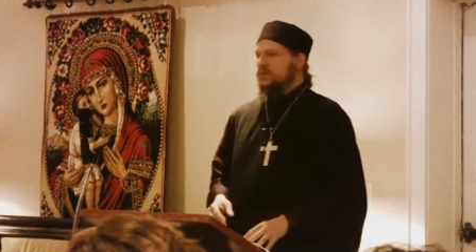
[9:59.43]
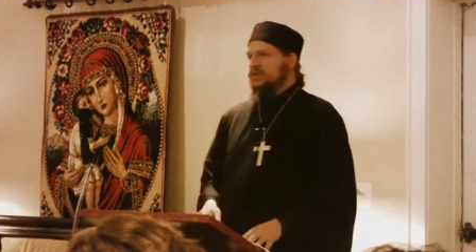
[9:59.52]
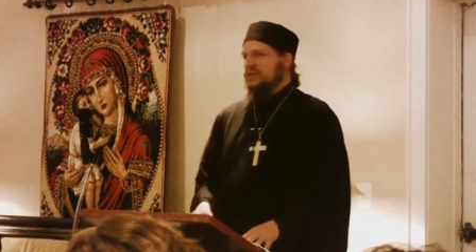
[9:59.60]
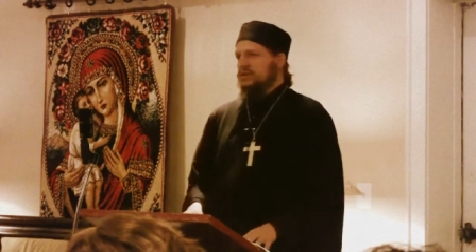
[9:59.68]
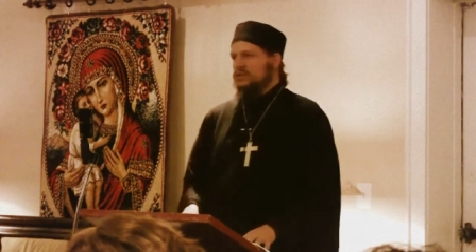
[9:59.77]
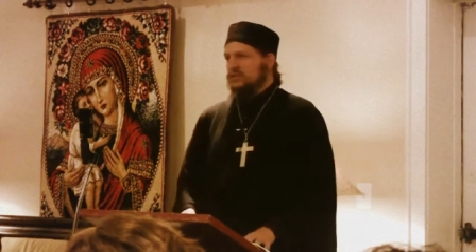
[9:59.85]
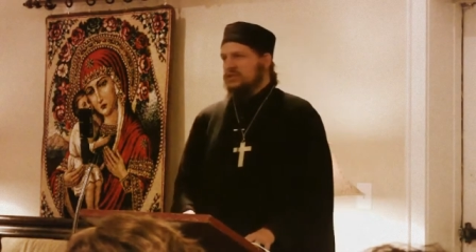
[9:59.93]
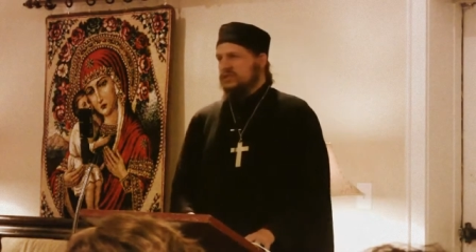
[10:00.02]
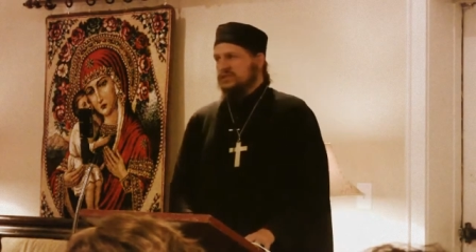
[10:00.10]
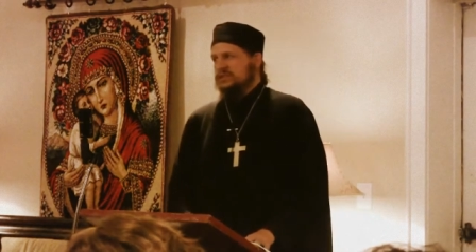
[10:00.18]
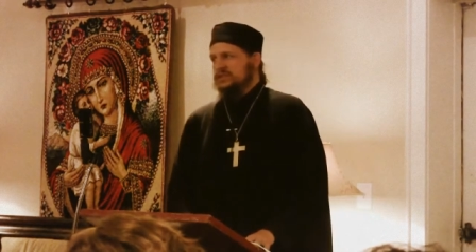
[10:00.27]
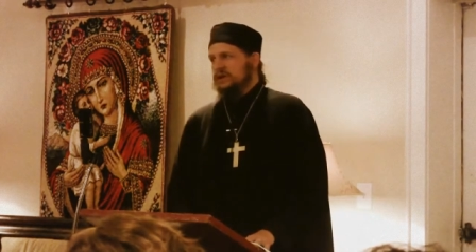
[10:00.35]
with our Lord
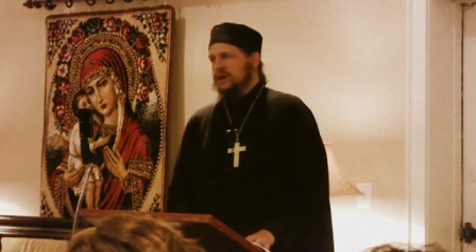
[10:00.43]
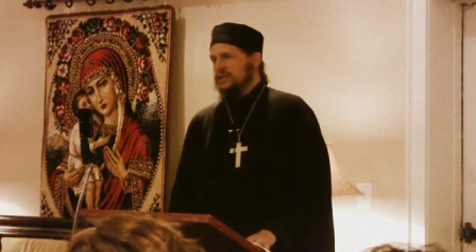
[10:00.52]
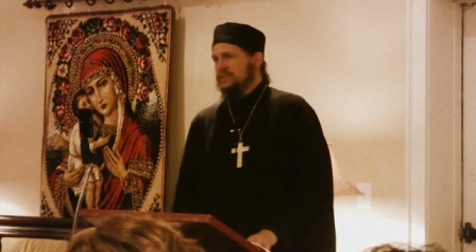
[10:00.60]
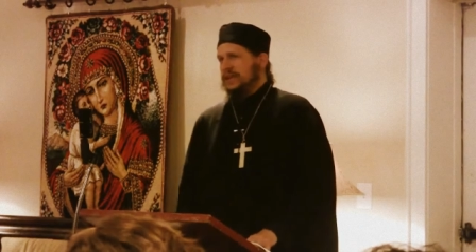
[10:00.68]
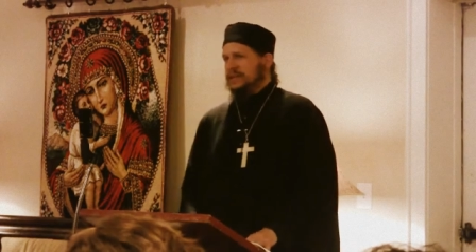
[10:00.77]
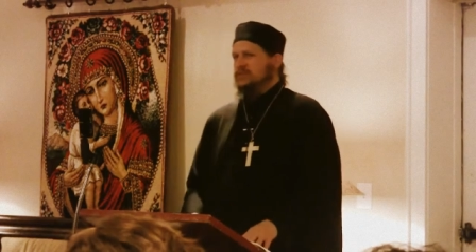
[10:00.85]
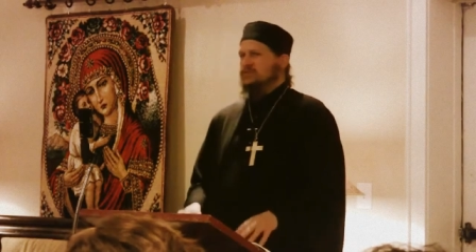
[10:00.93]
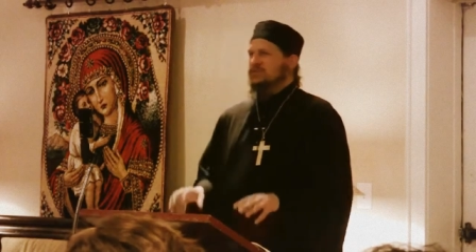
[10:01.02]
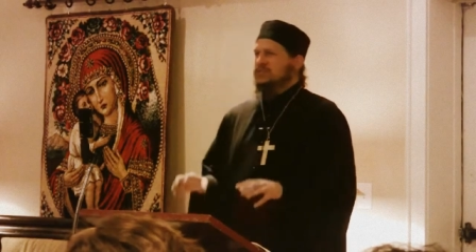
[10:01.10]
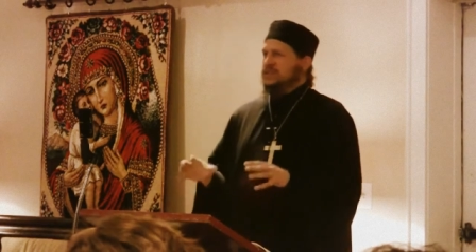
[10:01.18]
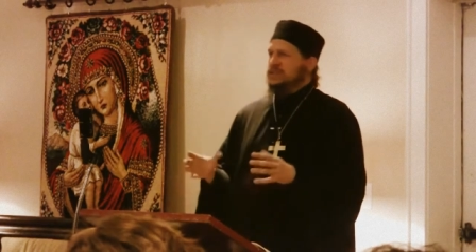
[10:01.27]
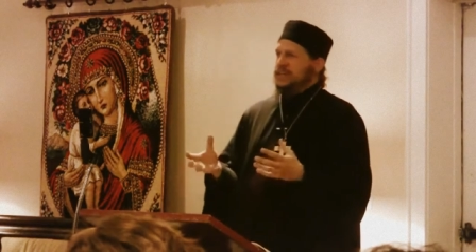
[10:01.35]
Jesus Christ. And you
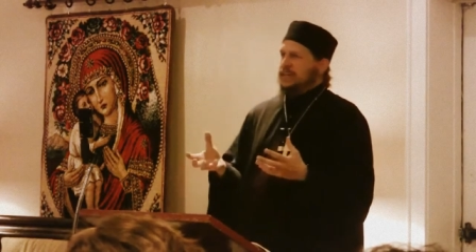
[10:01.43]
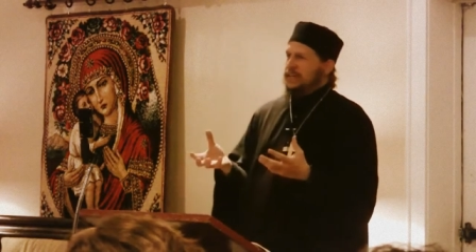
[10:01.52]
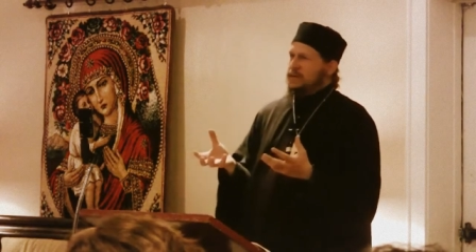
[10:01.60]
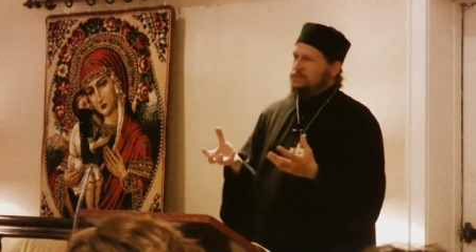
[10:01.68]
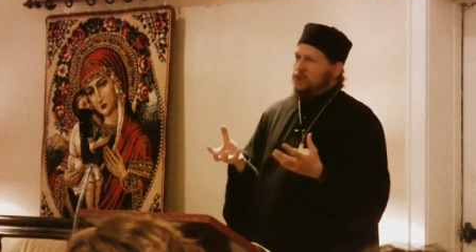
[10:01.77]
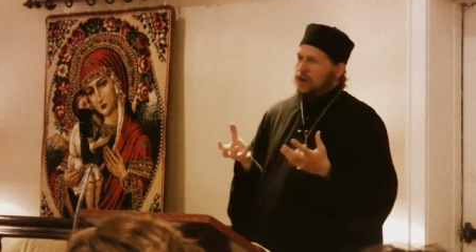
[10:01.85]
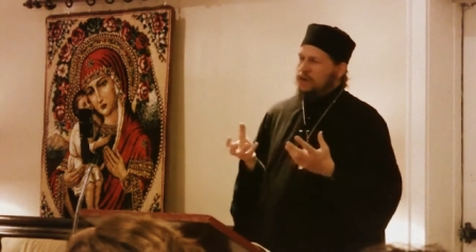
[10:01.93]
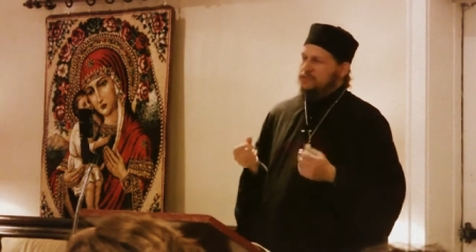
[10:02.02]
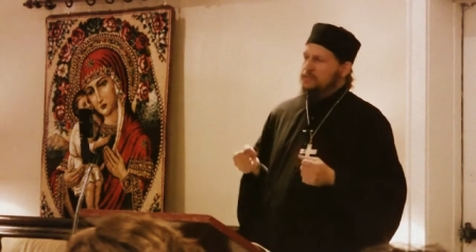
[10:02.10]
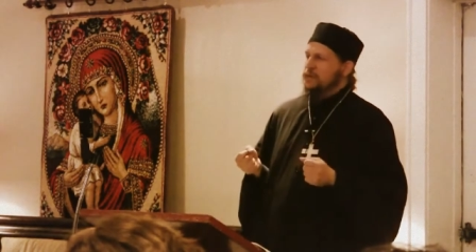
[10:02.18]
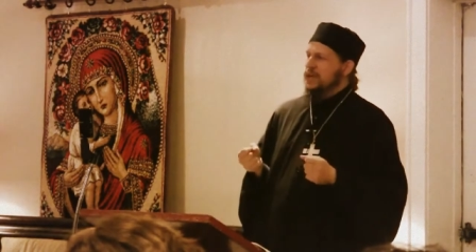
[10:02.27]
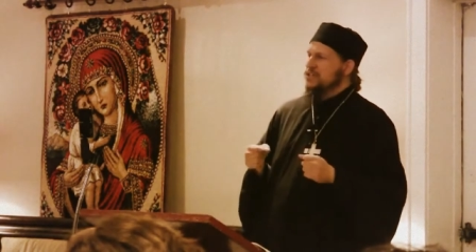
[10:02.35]
see that it comes off
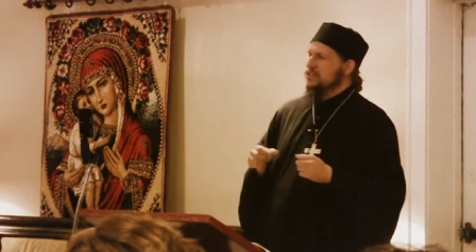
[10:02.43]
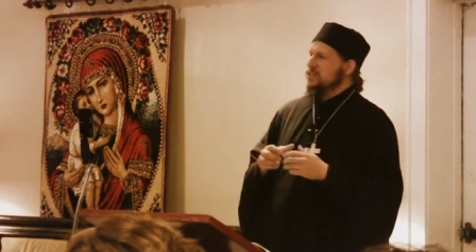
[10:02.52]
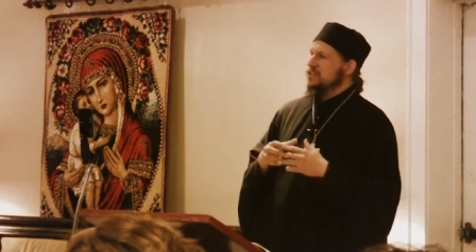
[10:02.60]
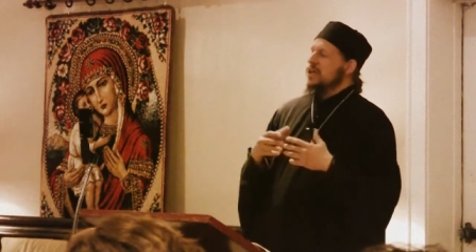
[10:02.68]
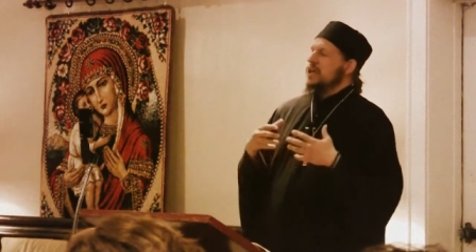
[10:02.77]
the pages. It,